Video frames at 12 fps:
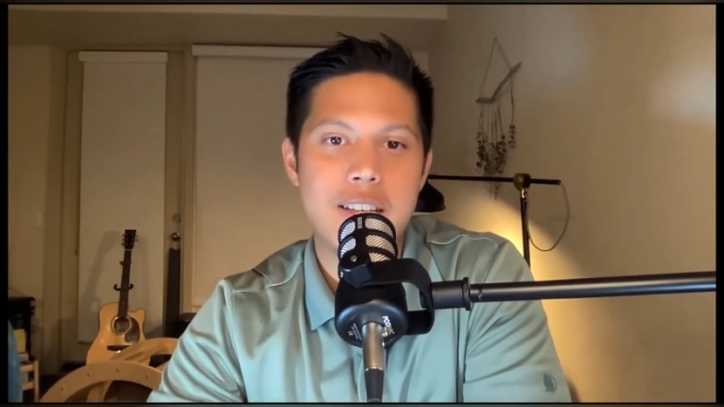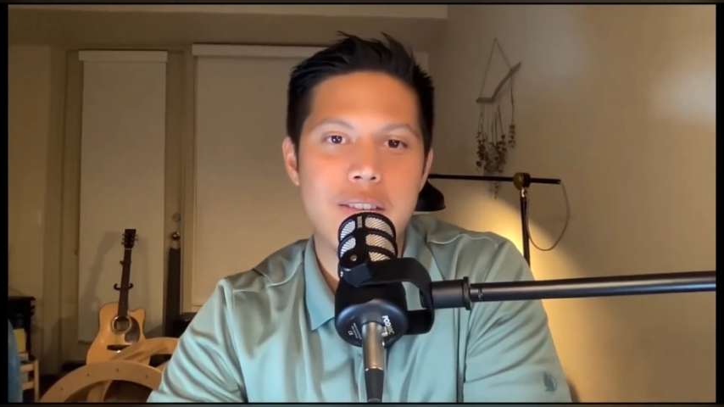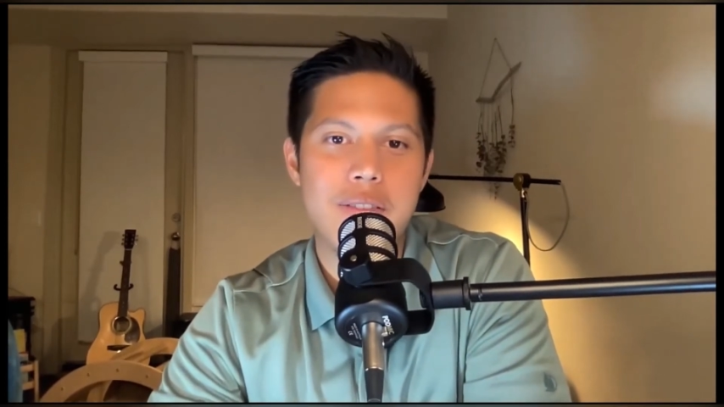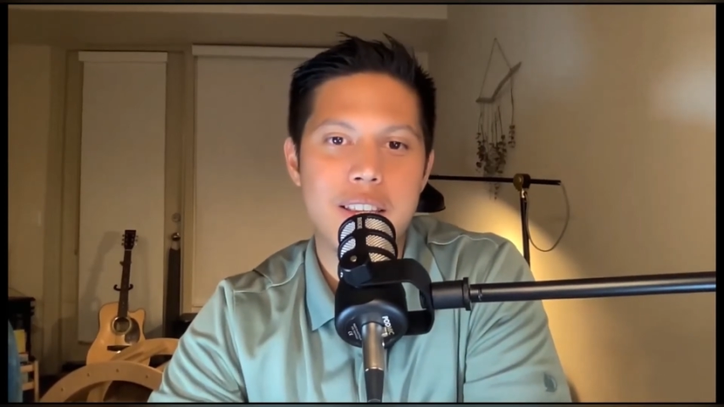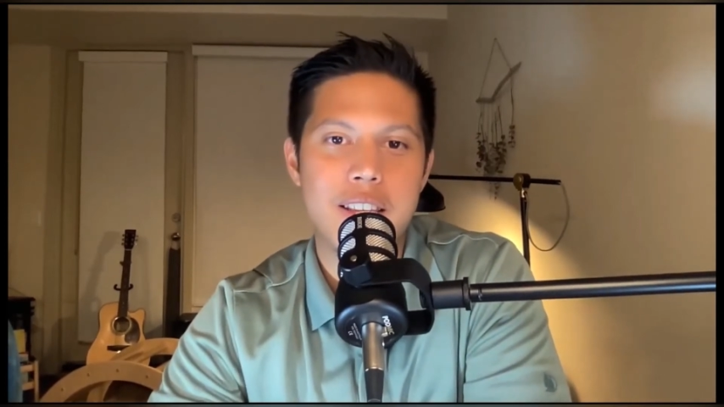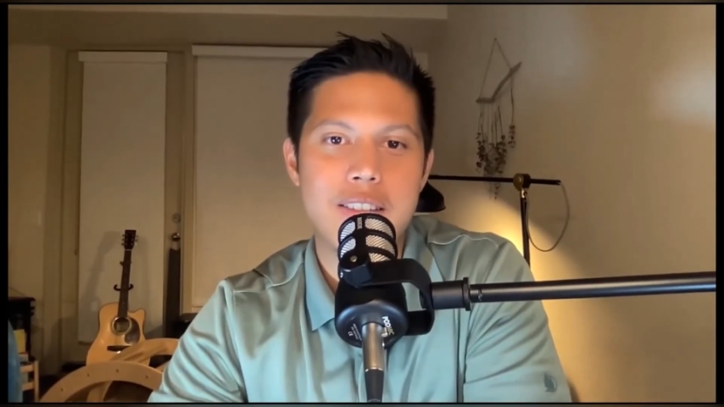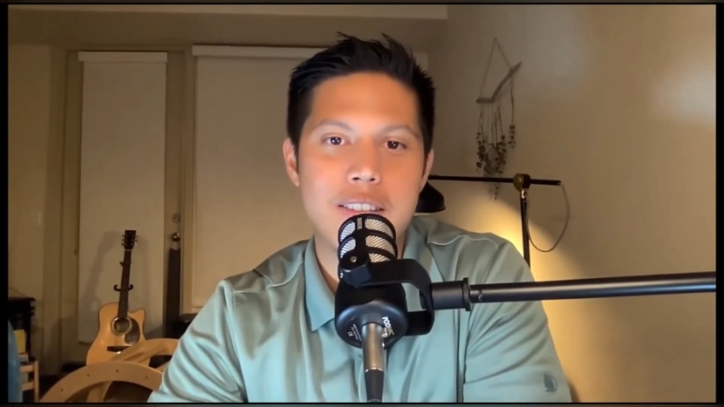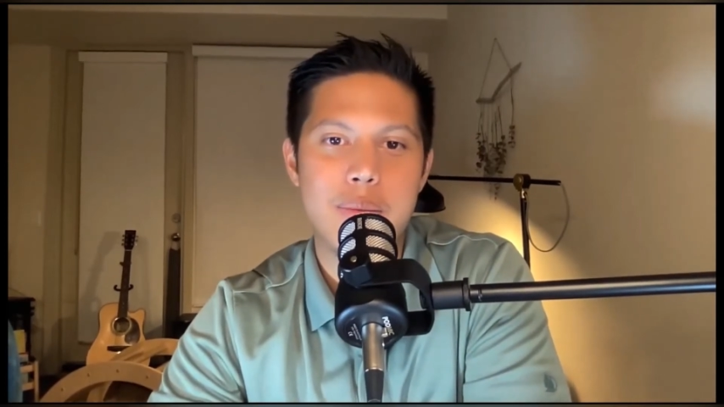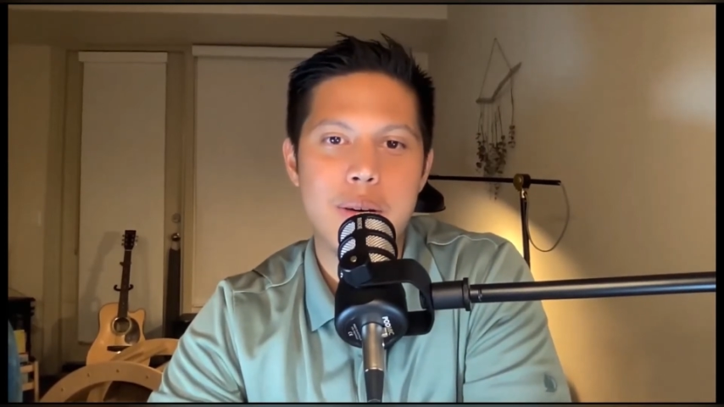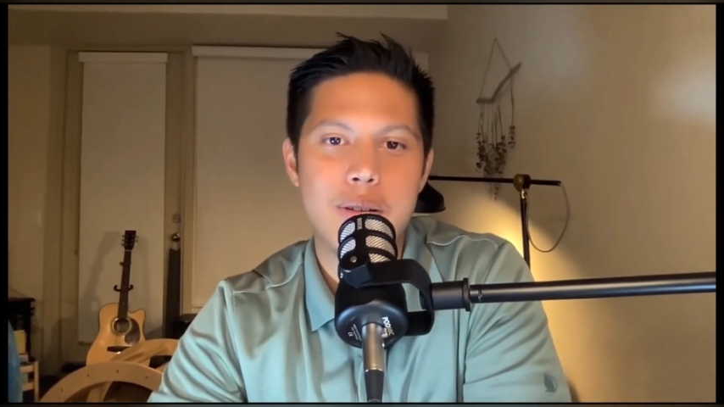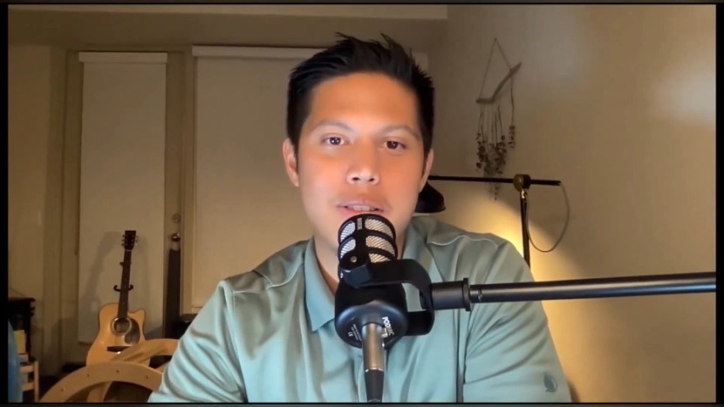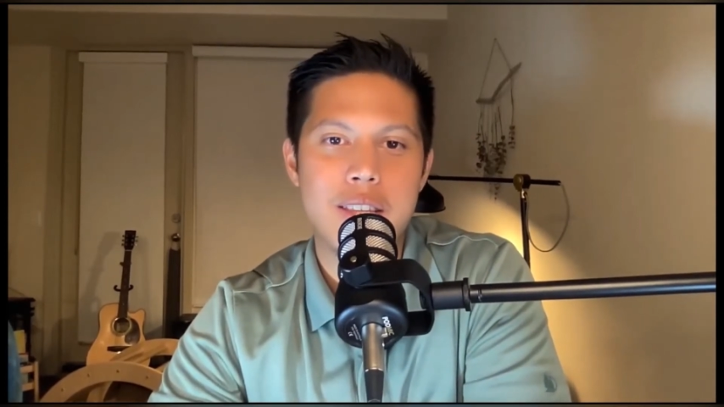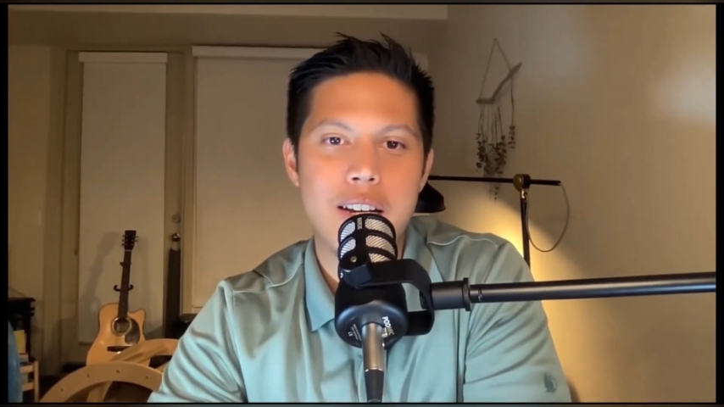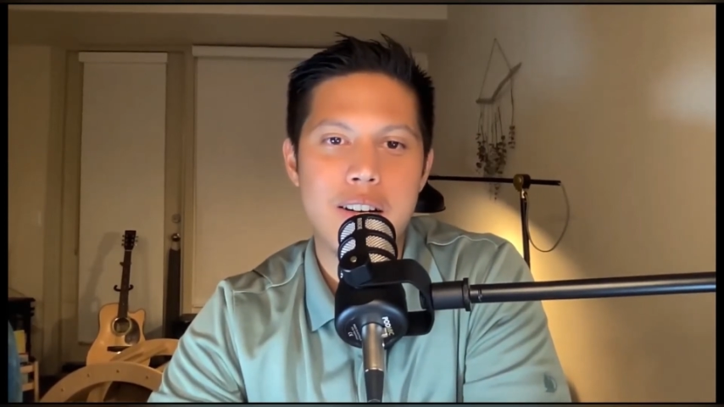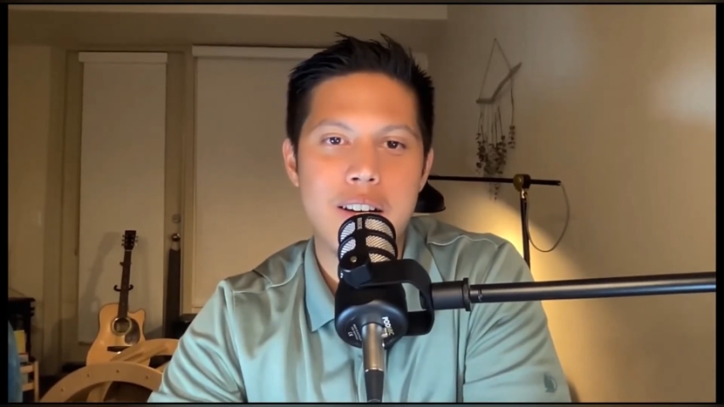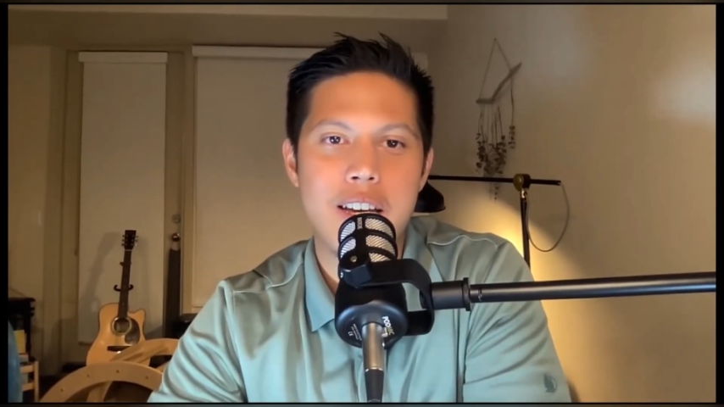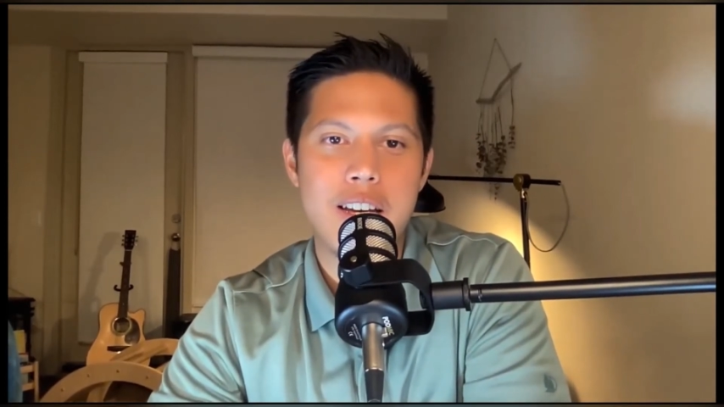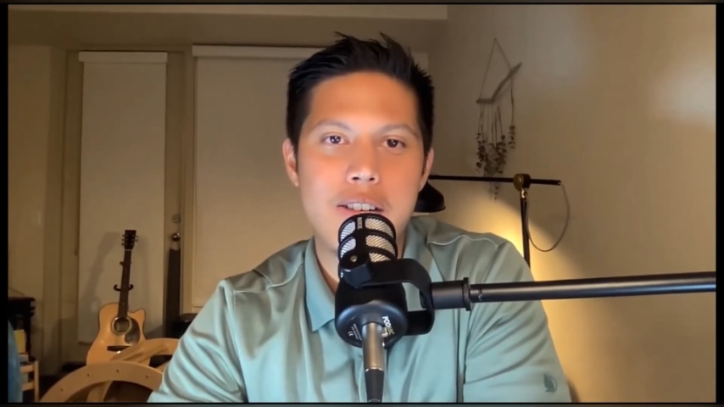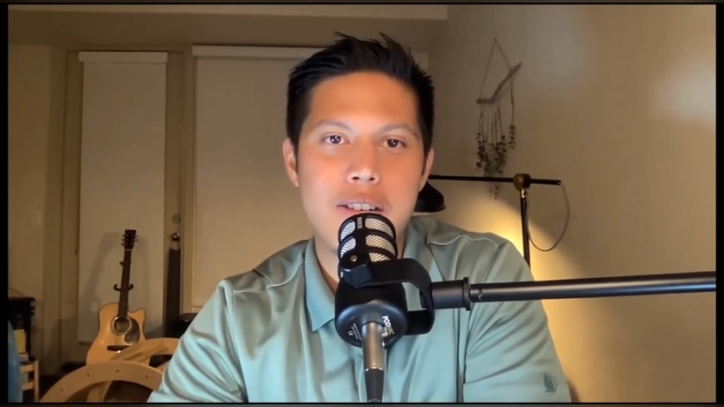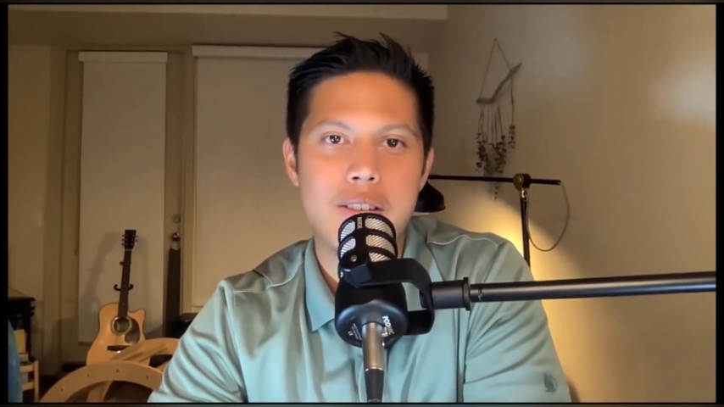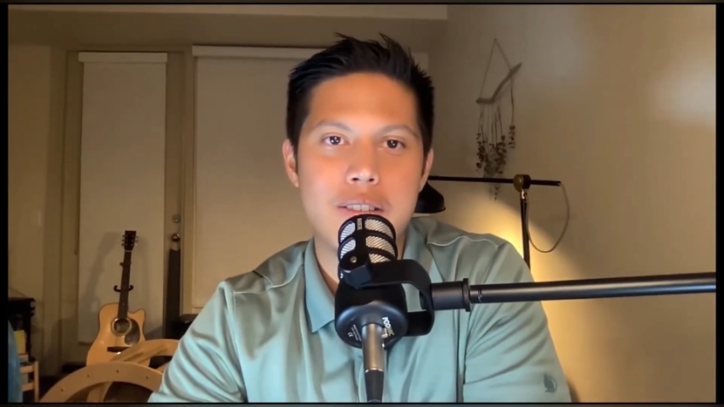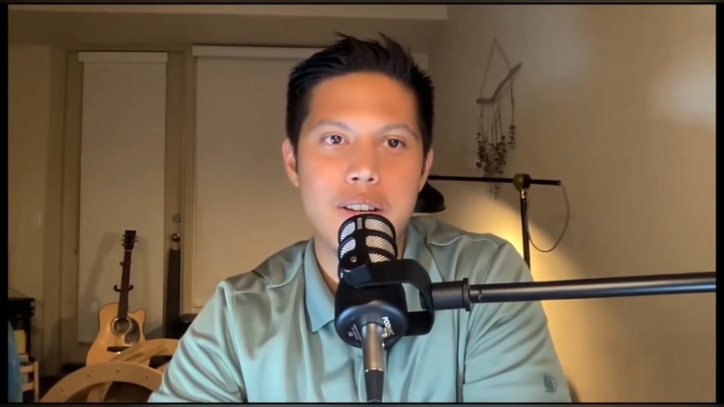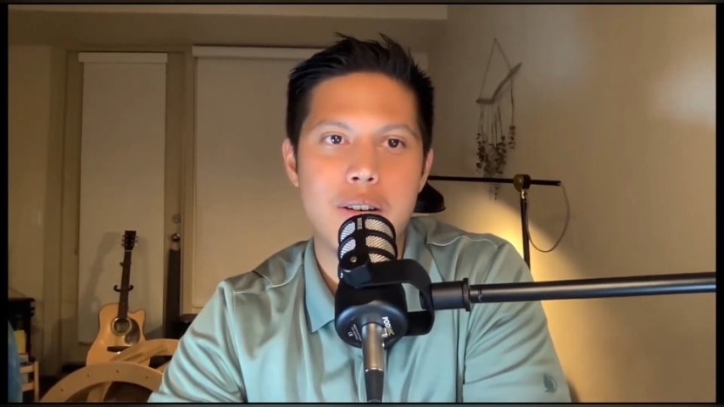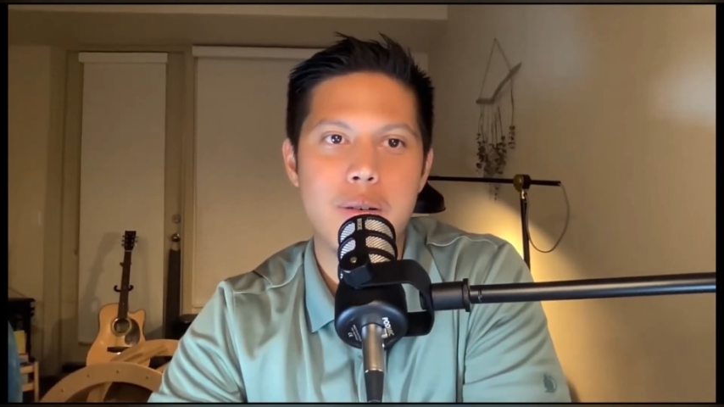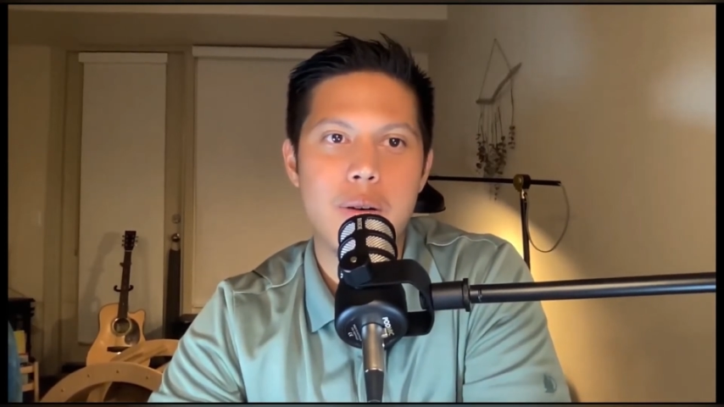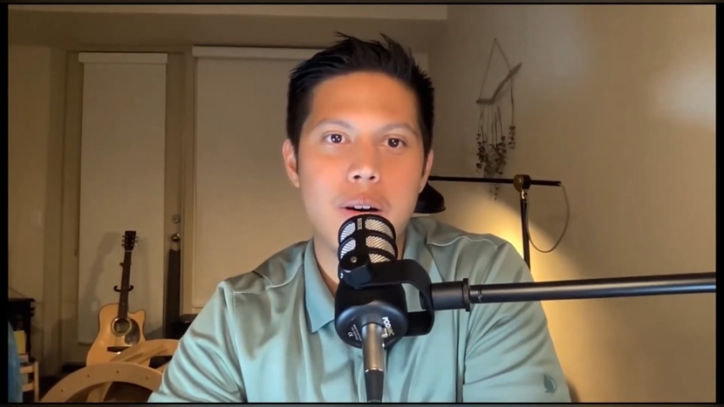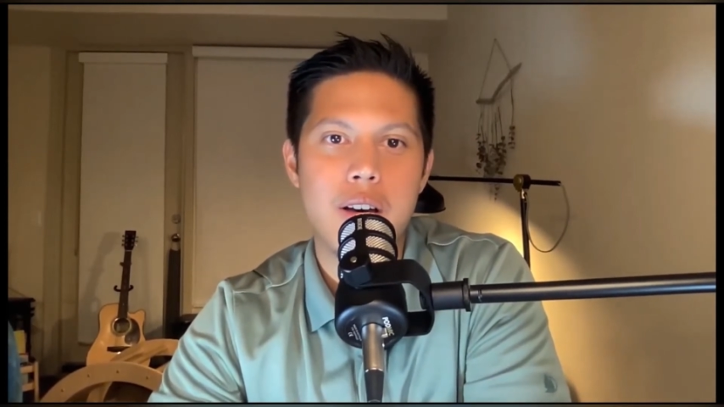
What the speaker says: I think that's the most standard age. So